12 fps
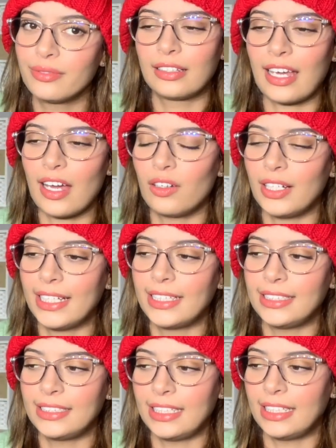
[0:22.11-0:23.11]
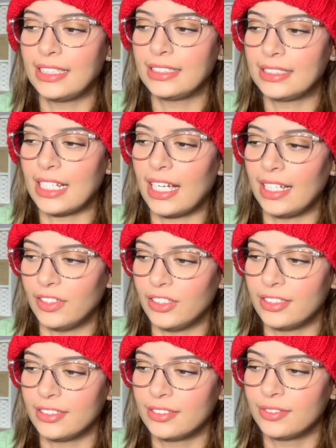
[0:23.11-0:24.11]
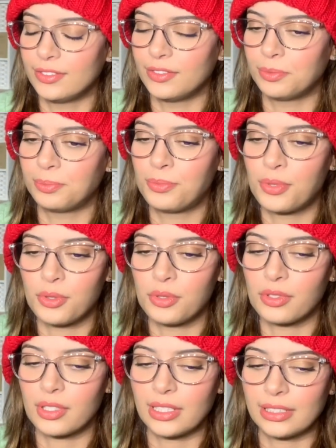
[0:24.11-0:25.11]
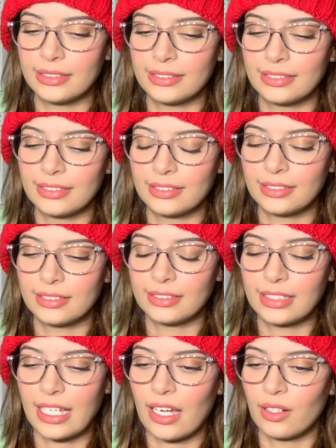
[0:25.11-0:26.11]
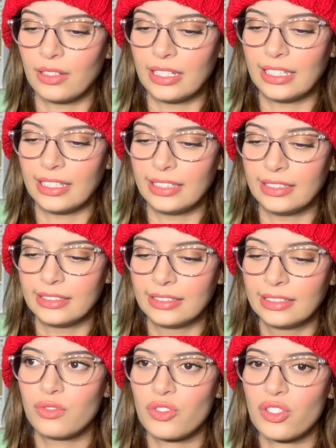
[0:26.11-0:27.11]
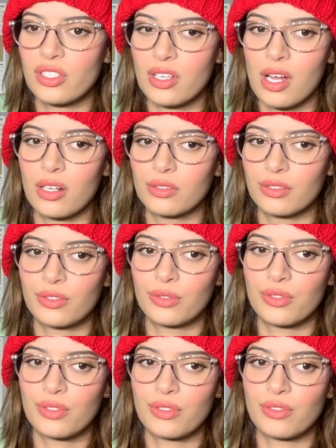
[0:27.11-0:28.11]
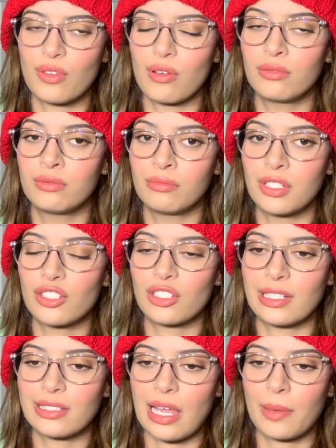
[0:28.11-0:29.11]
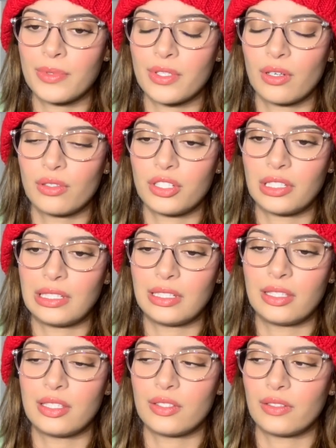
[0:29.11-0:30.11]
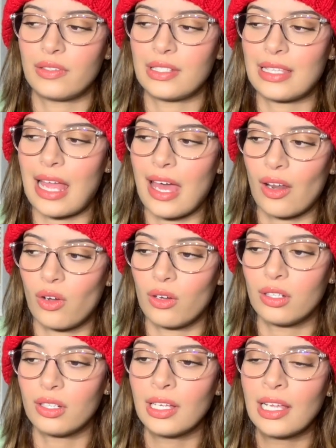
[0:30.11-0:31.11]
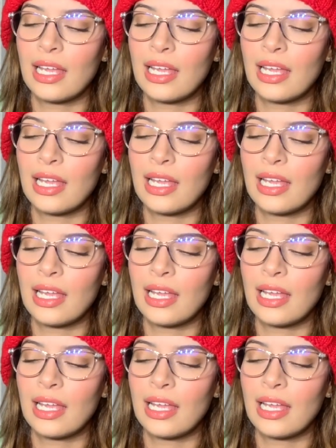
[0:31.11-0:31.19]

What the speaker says: Caroline and Tyler. Poor Caroline. She's gone through so much last episode. She didn't deserve this at all.